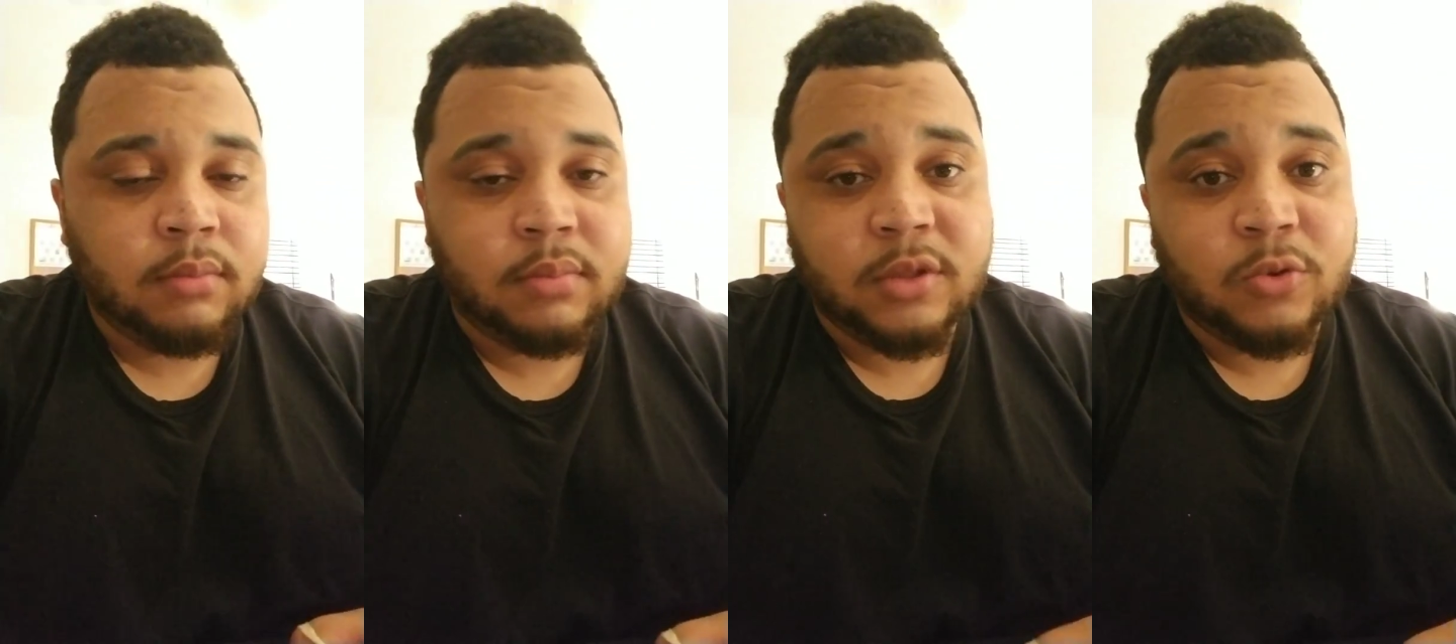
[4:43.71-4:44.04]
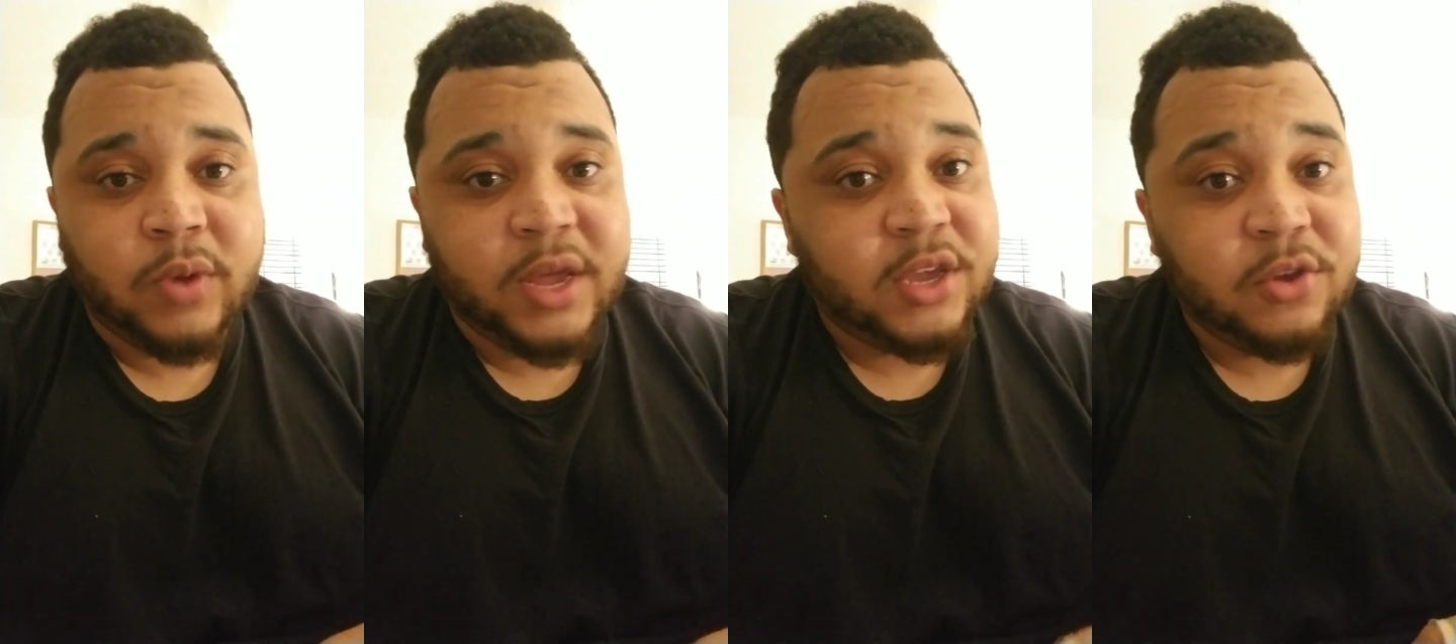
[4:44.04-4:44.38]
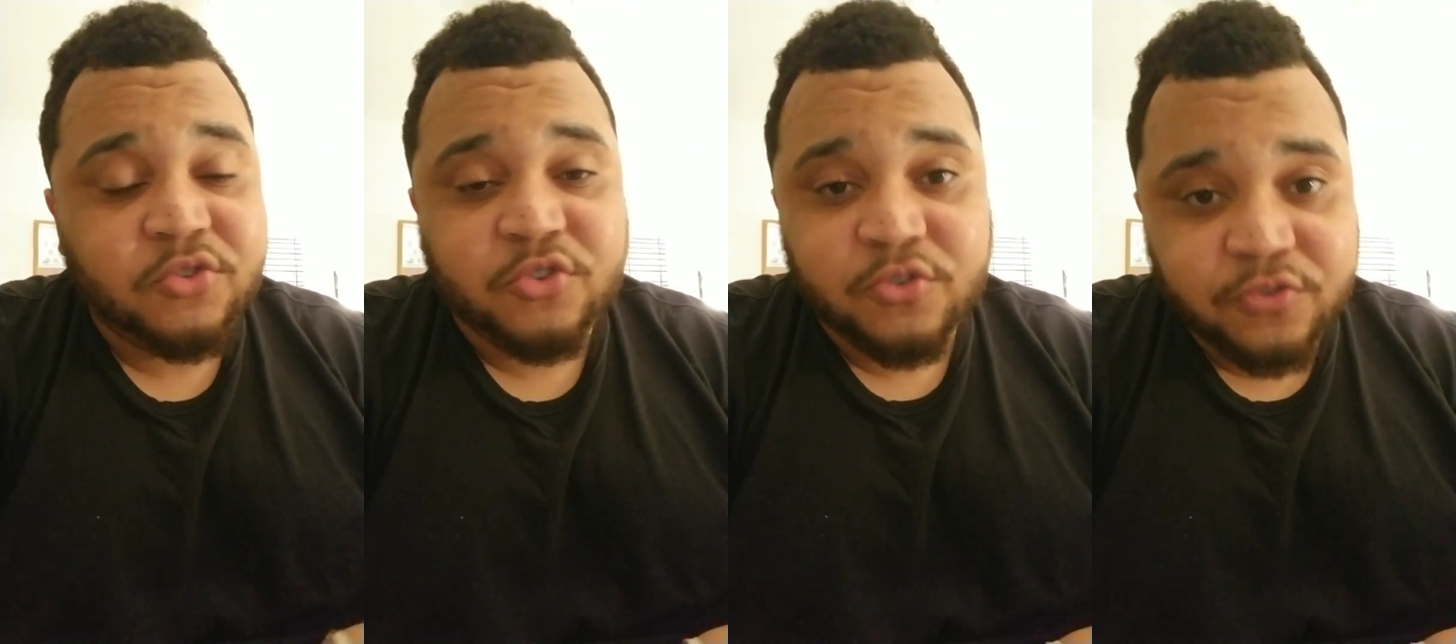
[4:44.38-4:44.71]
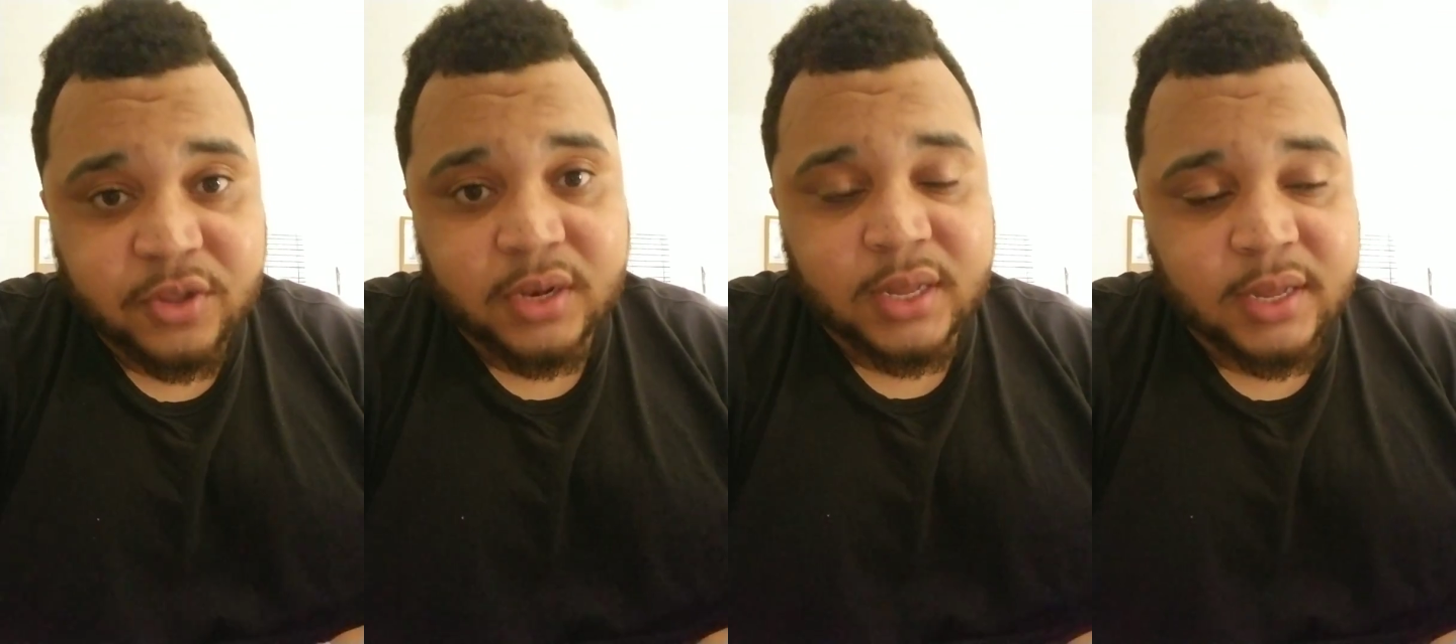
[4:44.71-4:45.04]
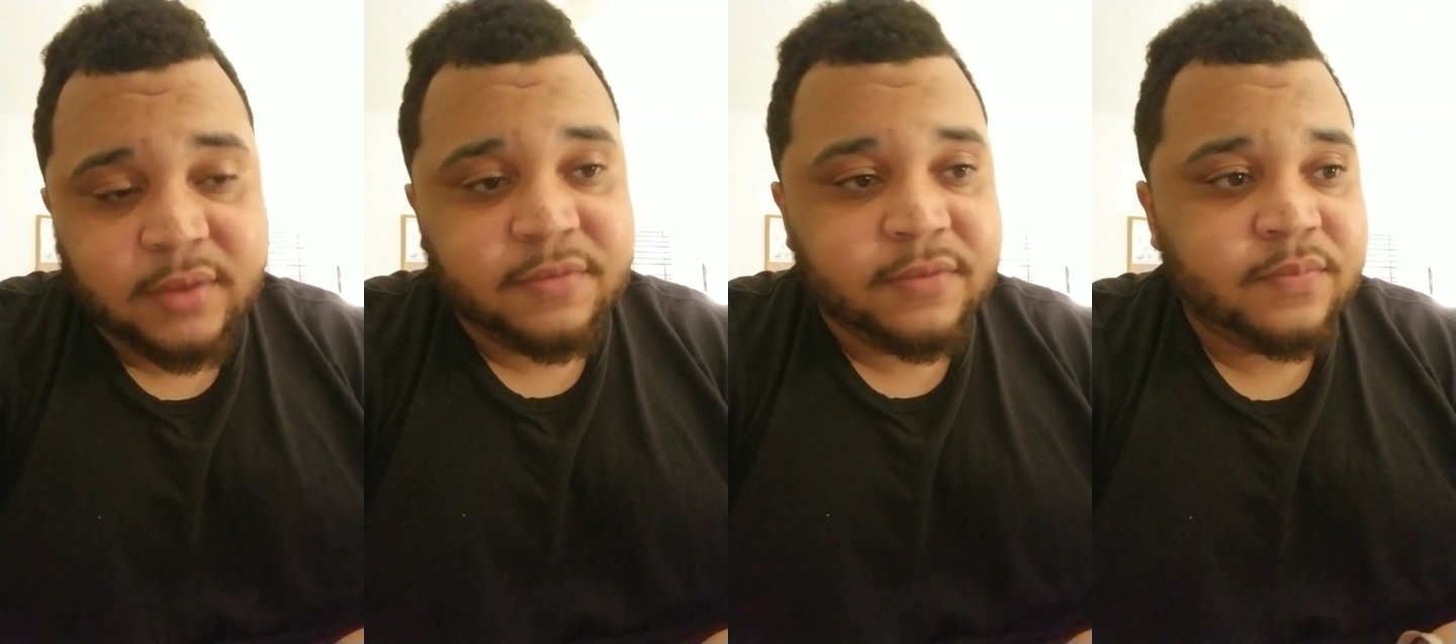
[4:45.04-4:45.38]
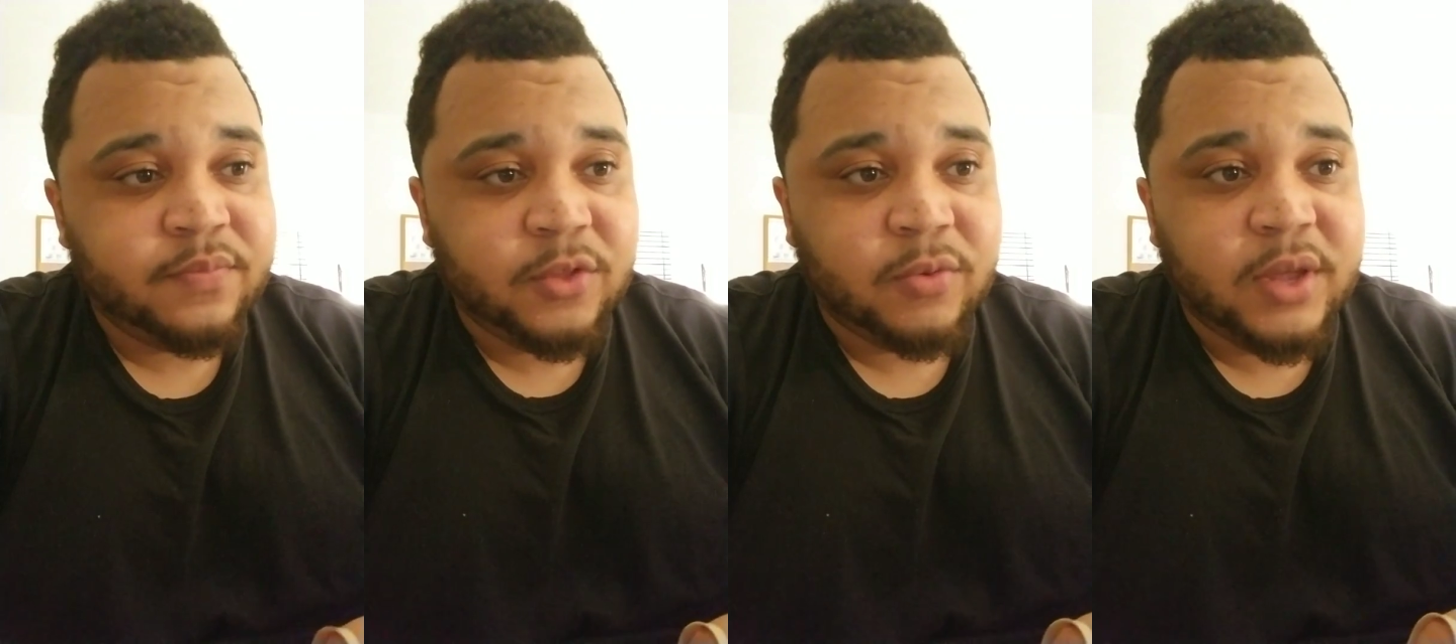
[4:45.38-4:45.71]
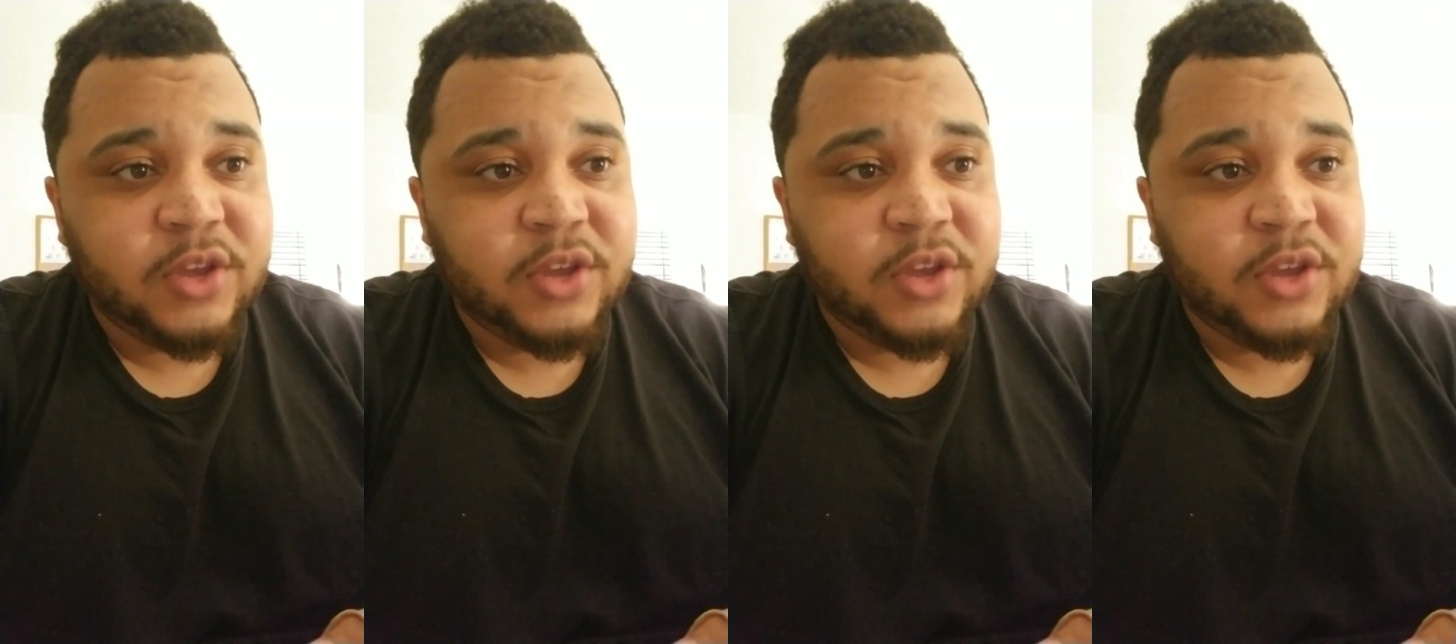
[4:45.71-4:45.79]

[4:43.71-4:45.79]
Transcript: But the way you choose to live, the way